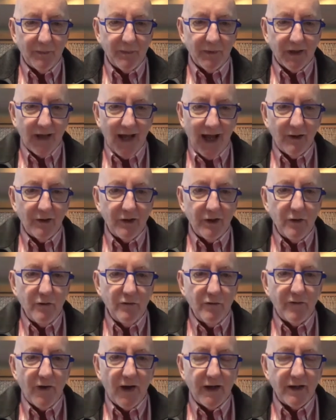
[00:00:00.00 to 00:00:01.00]
How do you
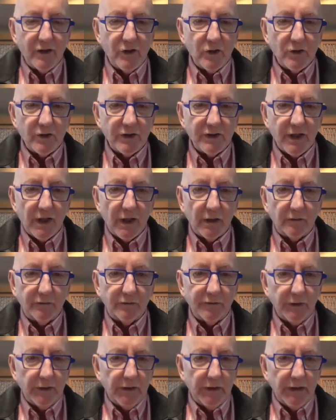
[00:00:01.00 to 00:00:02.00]
find yourself,
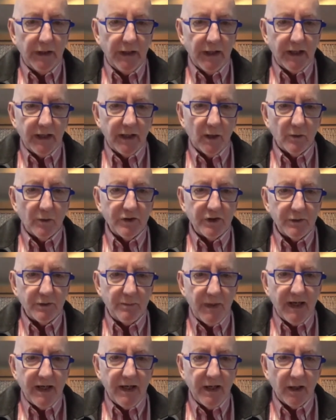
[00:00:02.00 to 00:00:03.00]

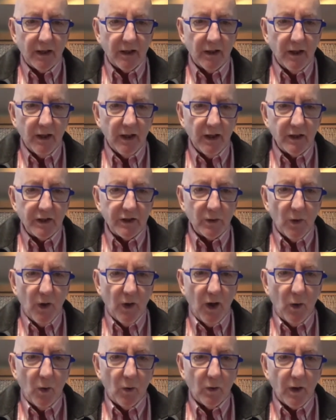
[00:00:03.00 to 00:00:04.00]
speaking to a
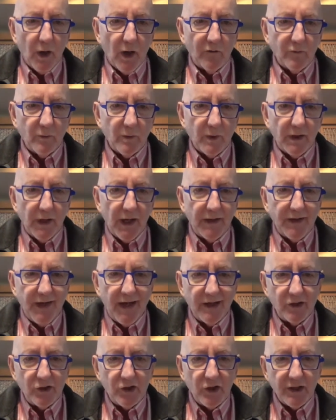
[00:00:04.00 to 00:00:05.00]
whole government? And
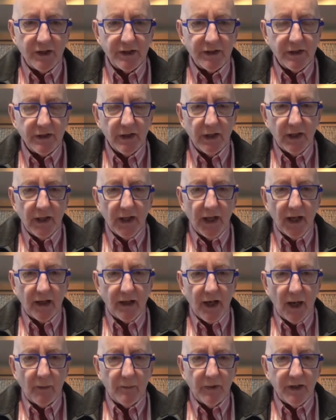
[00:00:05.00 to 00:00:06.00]
then just a
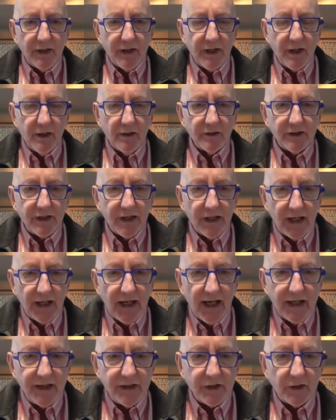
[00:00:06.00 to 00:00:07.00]
couple of years
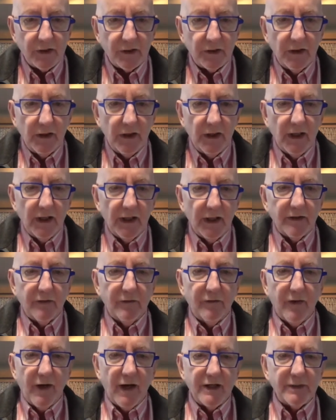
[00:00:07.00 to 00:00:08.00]
later, the
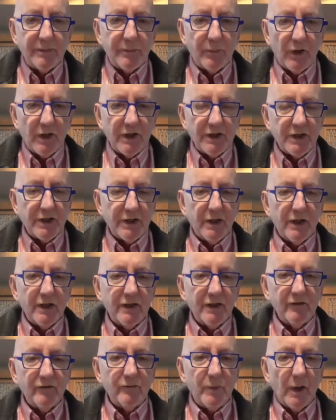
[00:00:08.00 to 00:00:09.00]
vice president
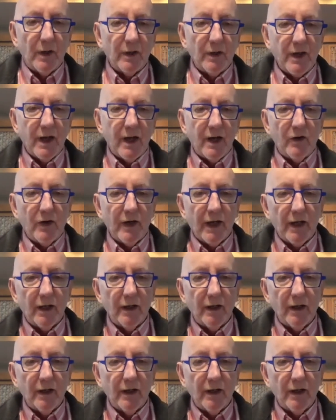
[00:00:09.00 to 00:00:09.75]
of Bulgaria